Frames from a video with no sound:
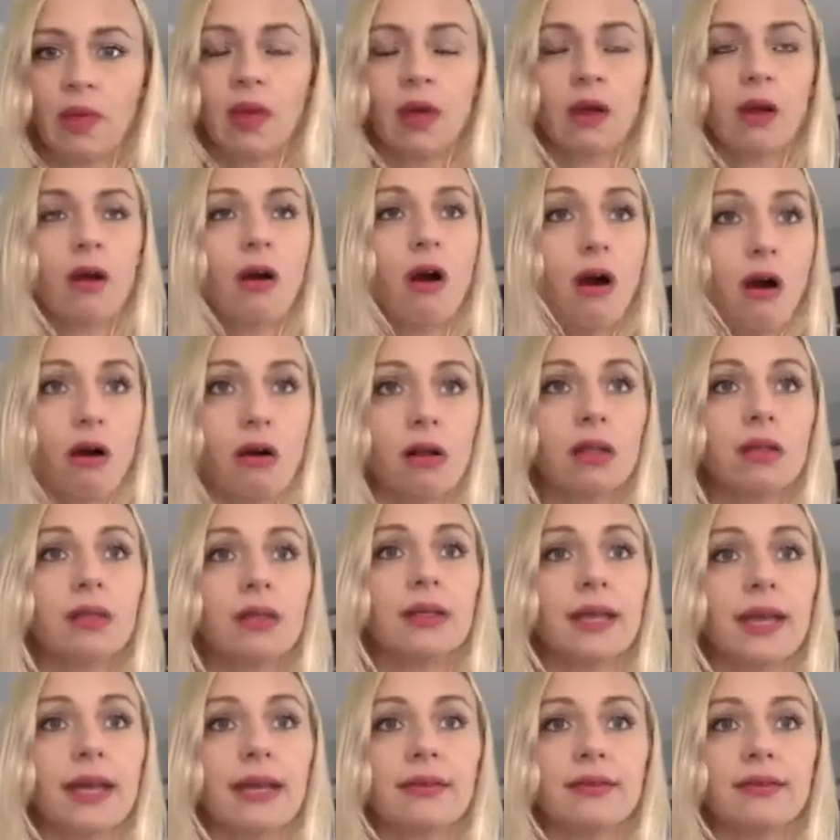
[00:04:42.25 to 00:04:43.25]
call
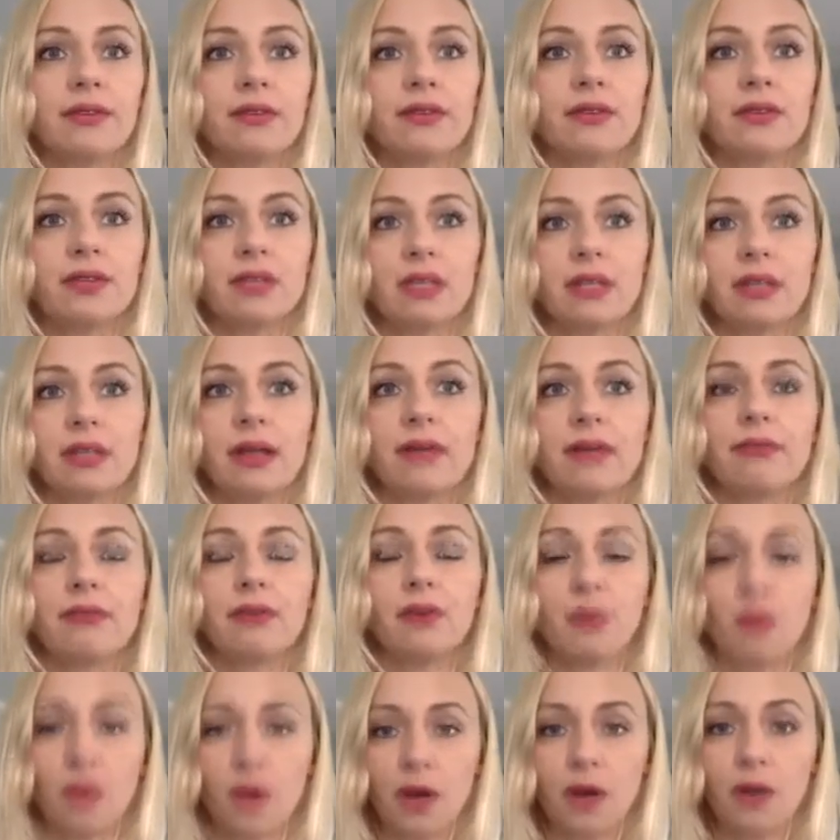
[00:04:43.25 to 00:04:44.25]
as soon as he left for
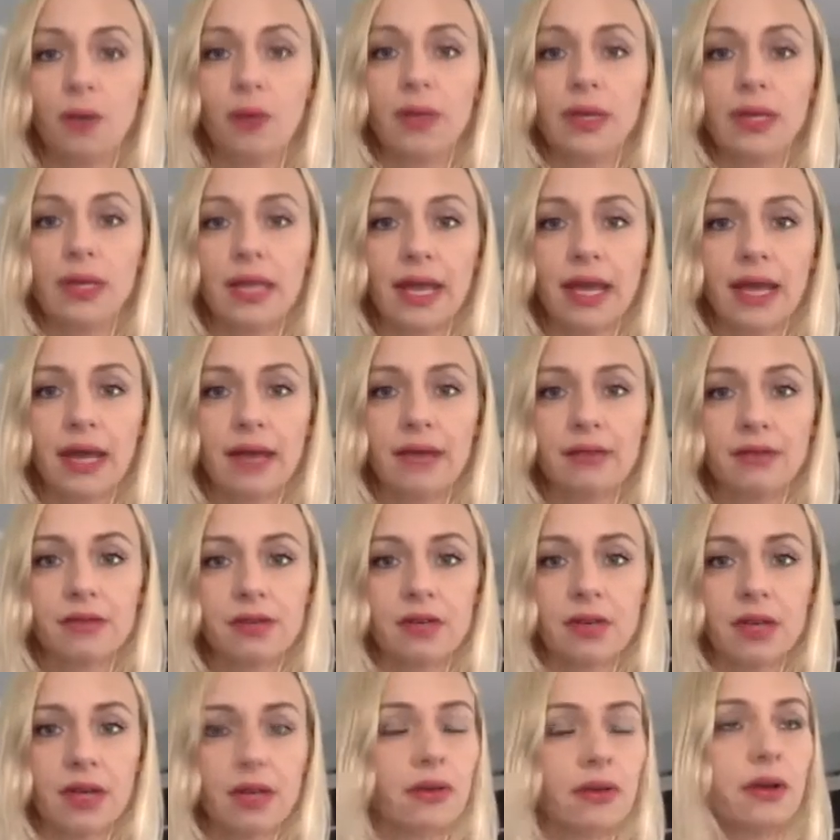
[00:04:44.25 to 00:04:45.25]
work one day after
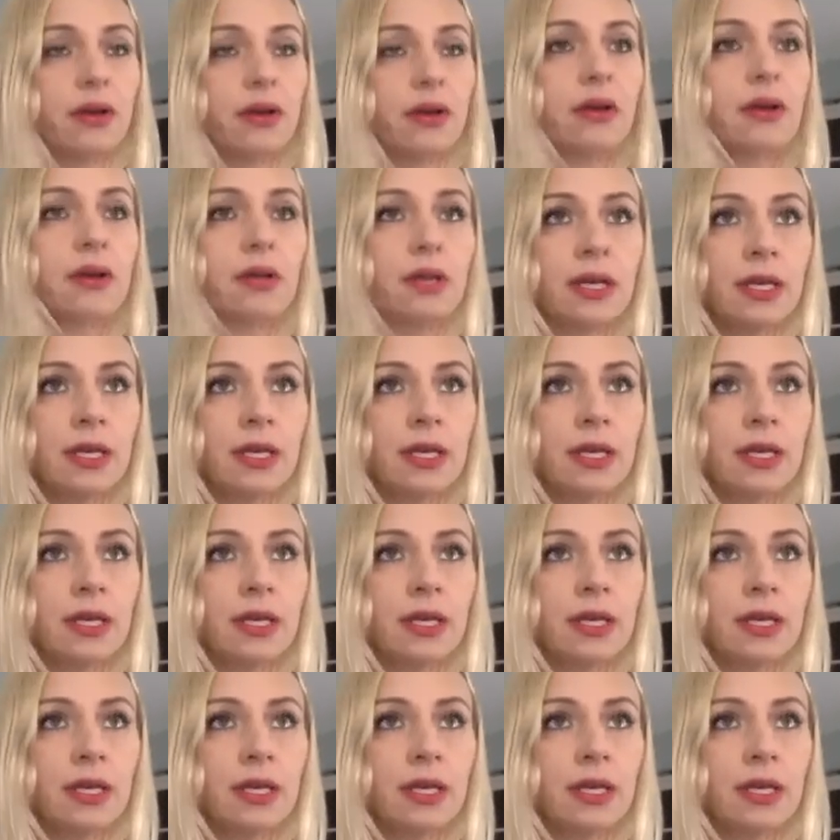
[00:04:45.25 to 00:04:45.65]
another